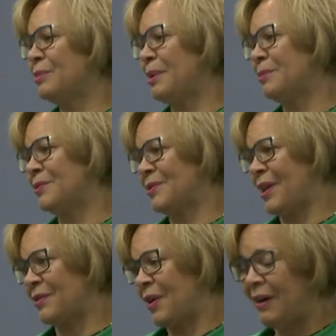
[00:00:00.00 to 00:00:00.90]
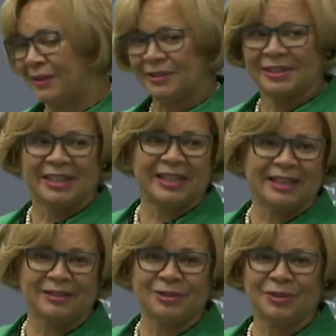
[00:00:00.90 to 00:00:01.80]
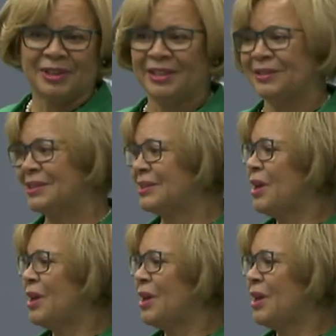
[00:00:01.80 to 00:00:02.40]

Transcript: members of our, of our, city council here.